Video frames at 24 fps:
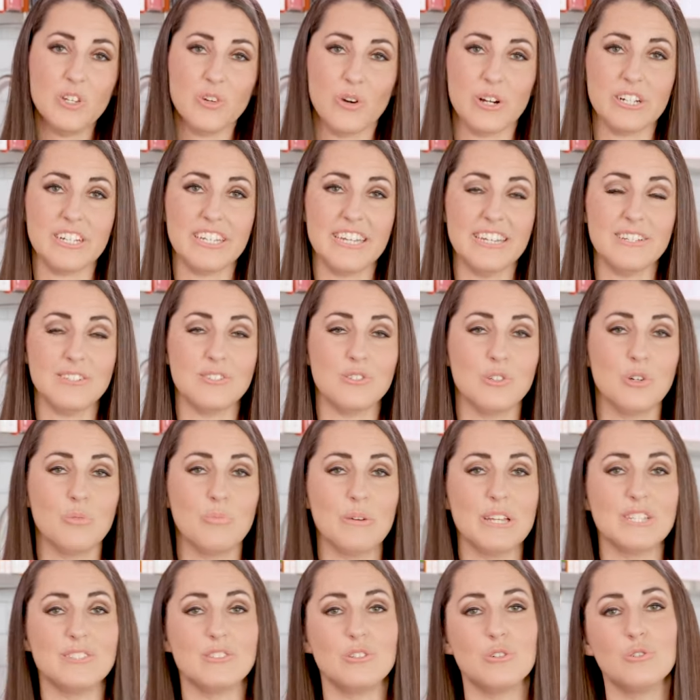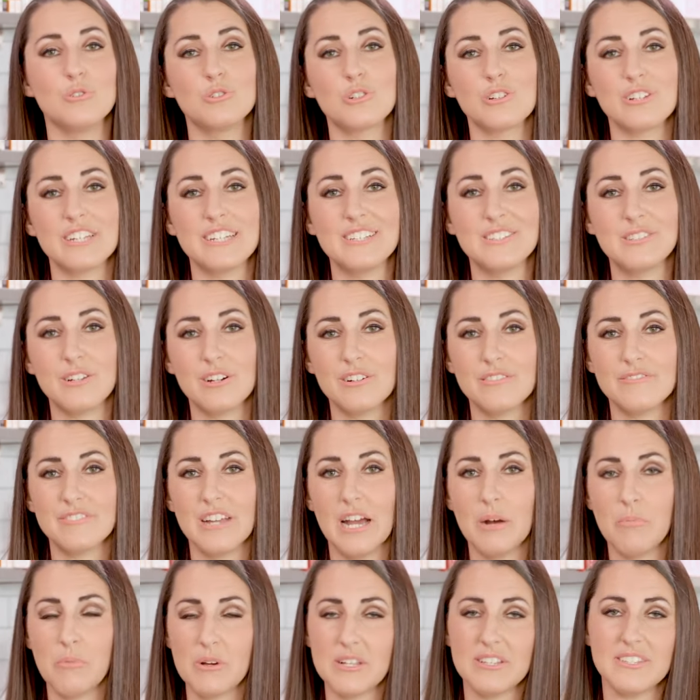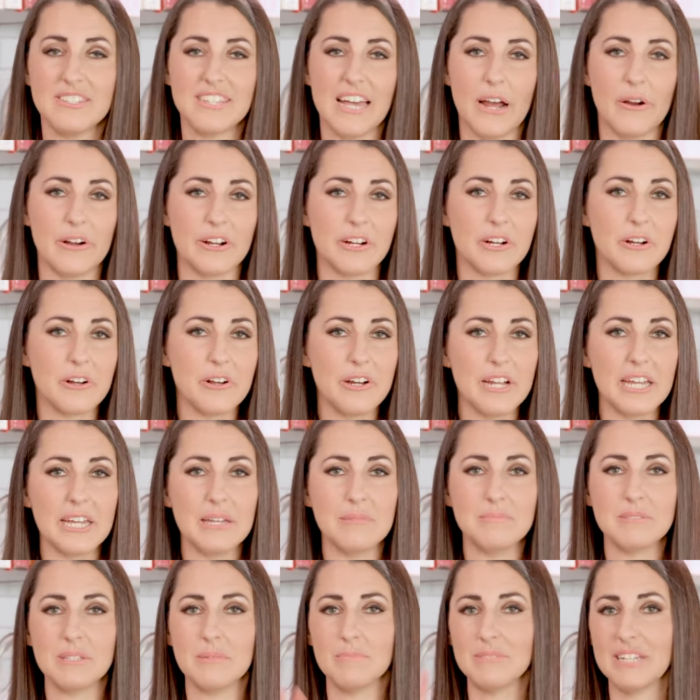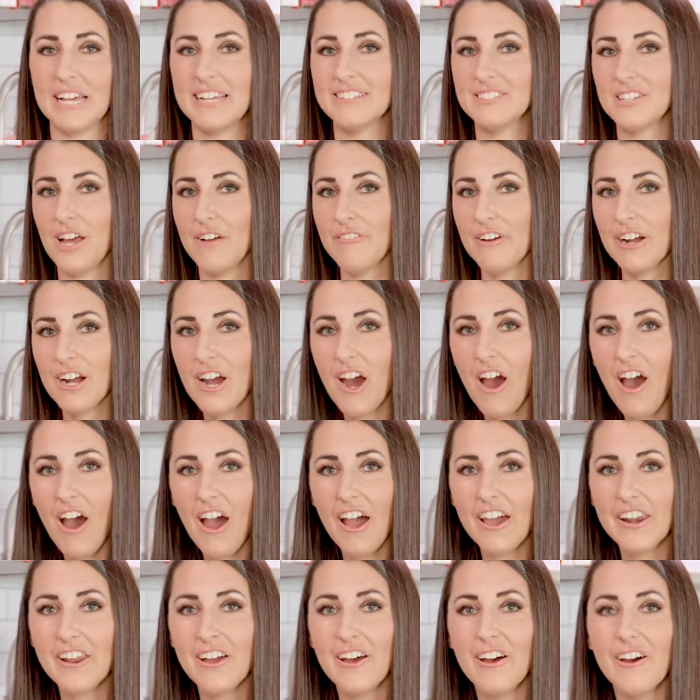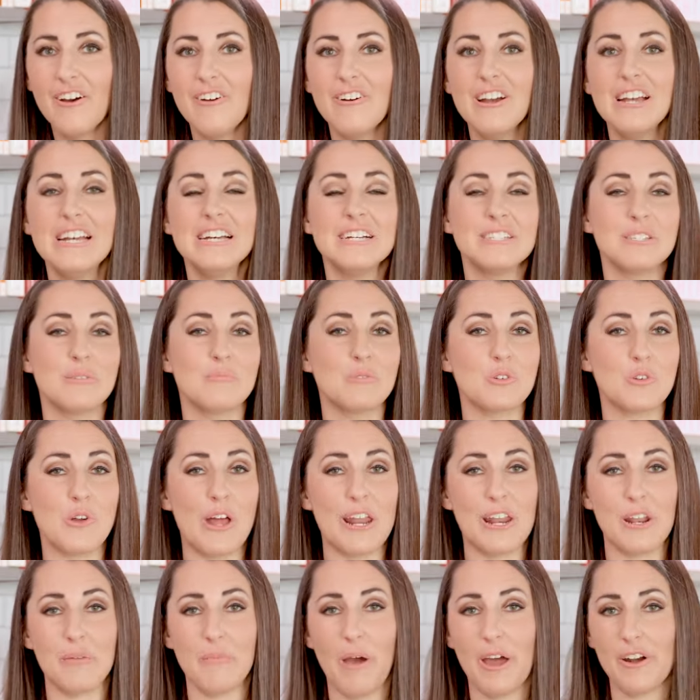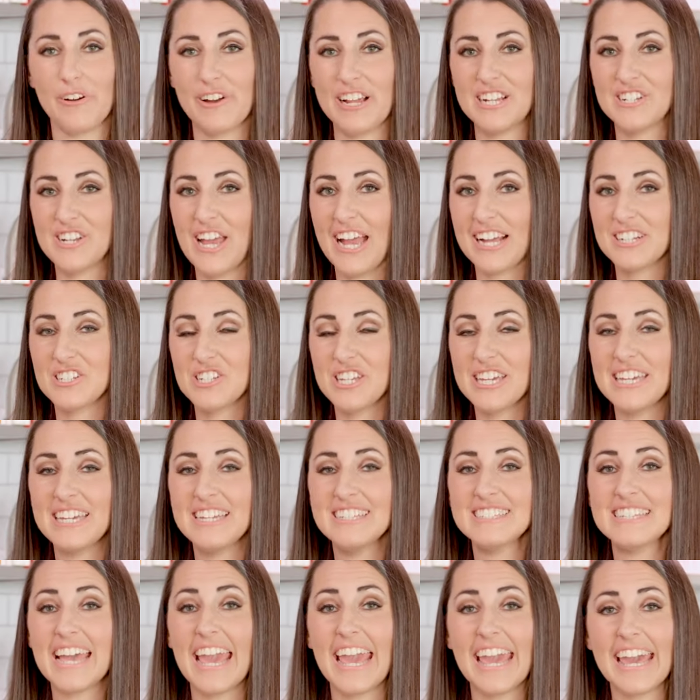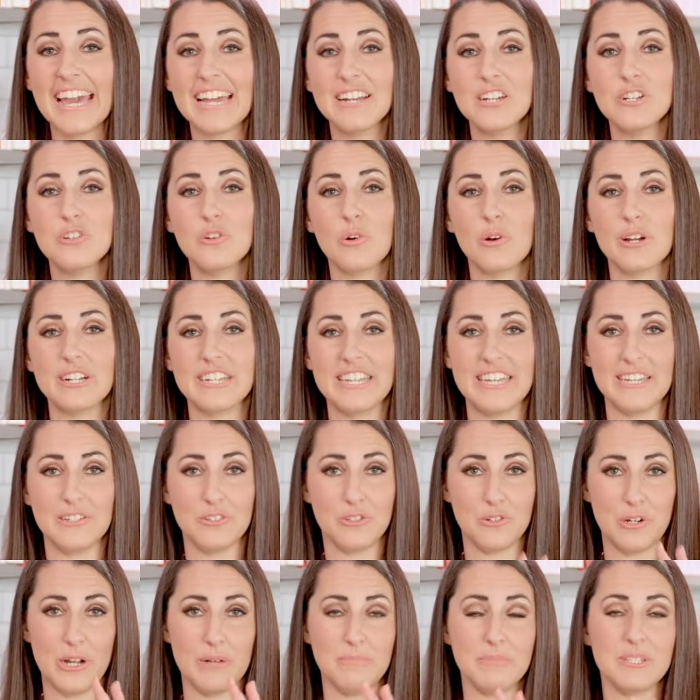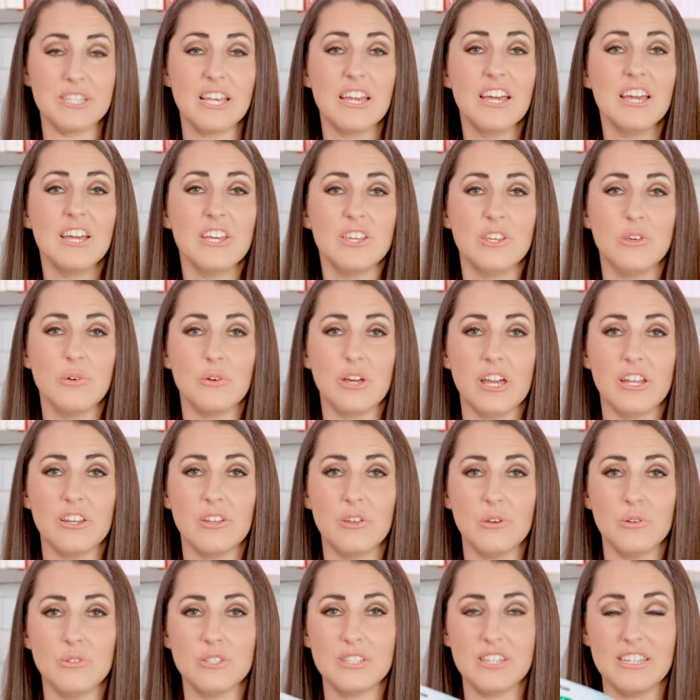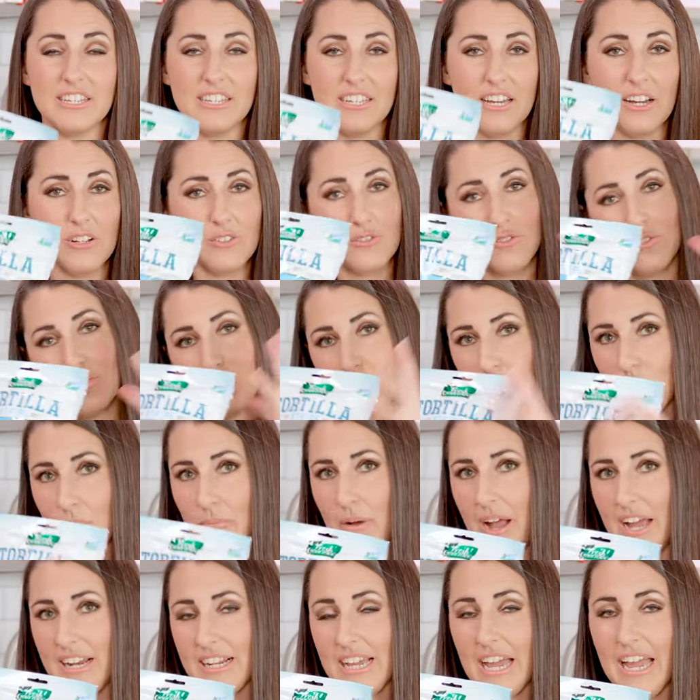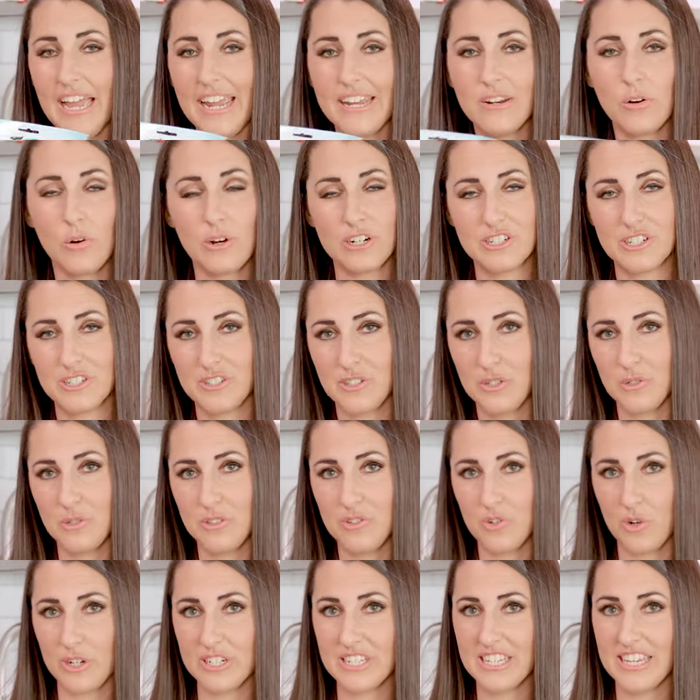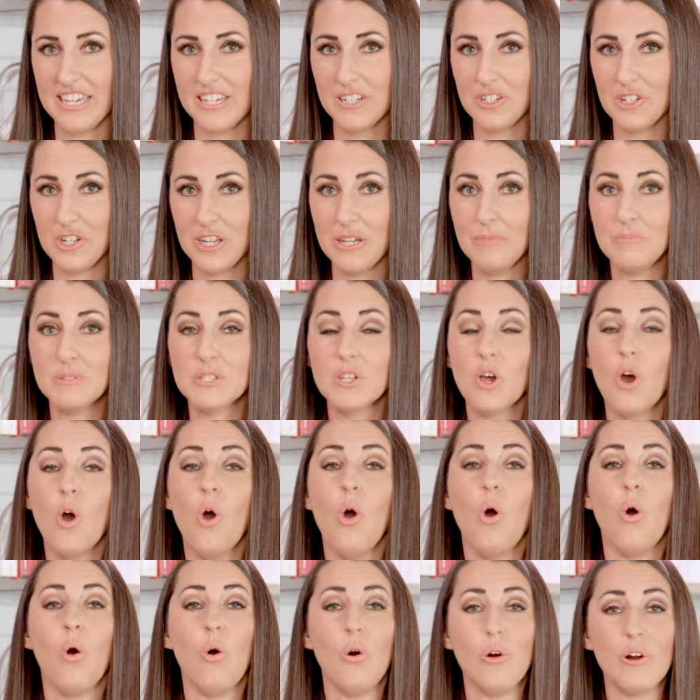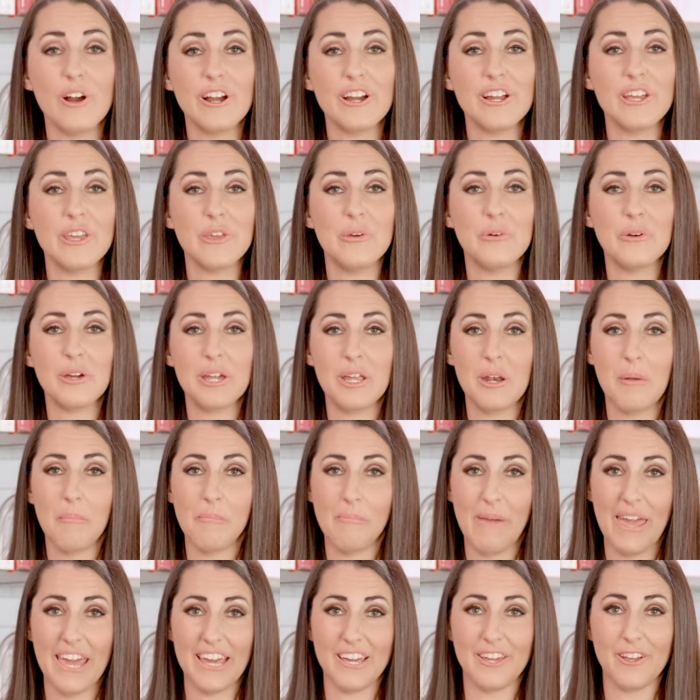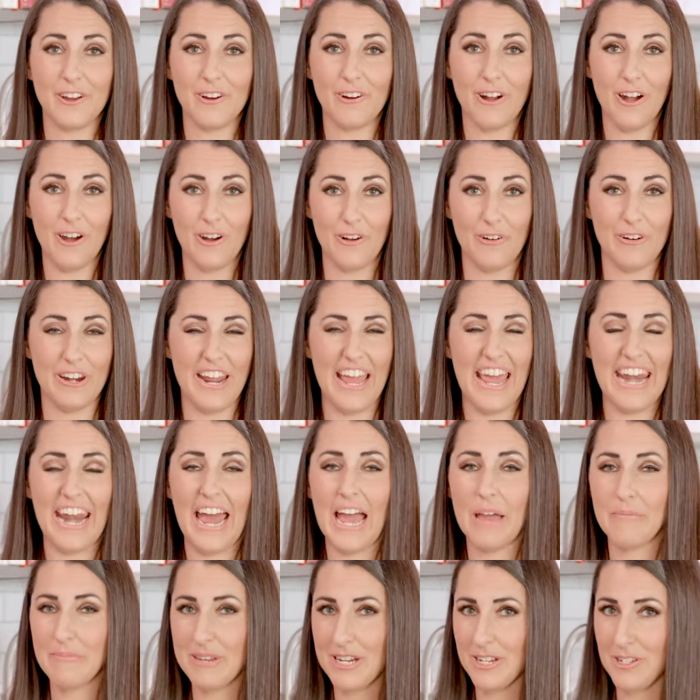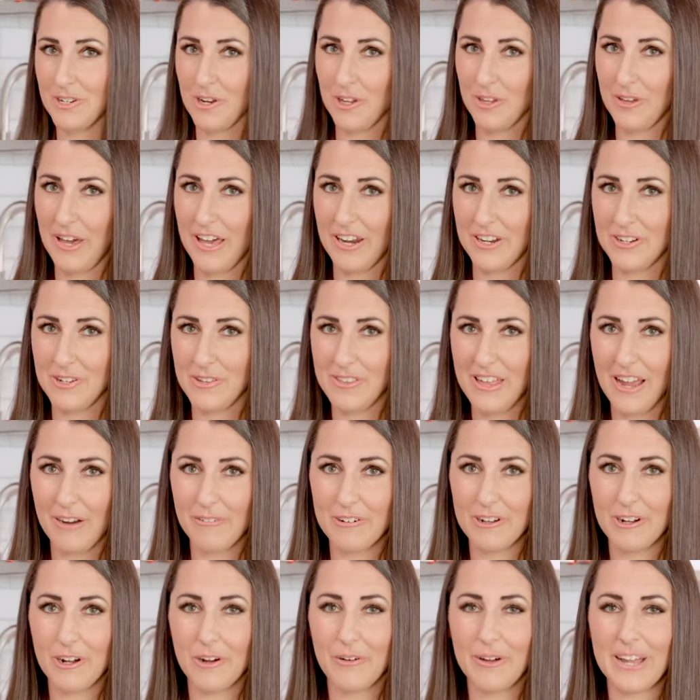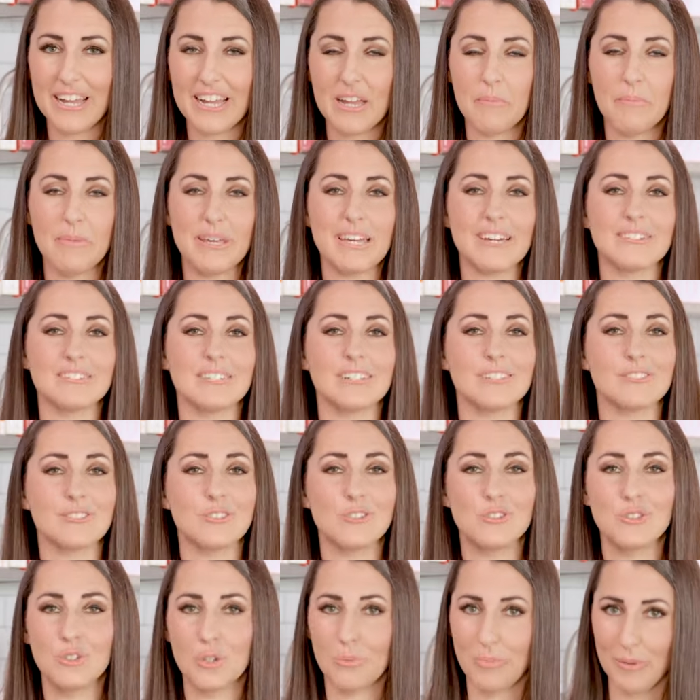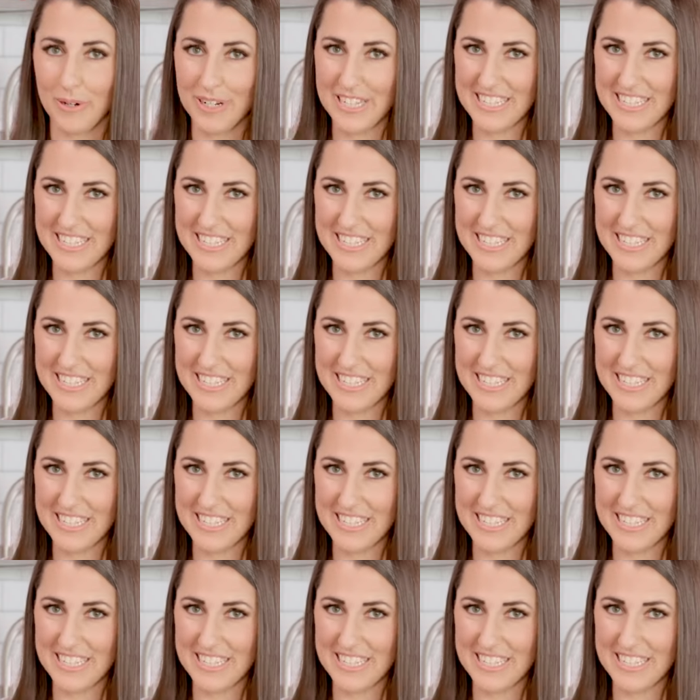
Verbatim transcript: Tortilla soup is usually served up with sour cream, some diced avocado, some shredded Monterey Jack cheese, and tortilla strips. You can use the store-bought kind or just use tortilla chips, or you can make your own, and I'm gonna show you how to do that real quick because it's super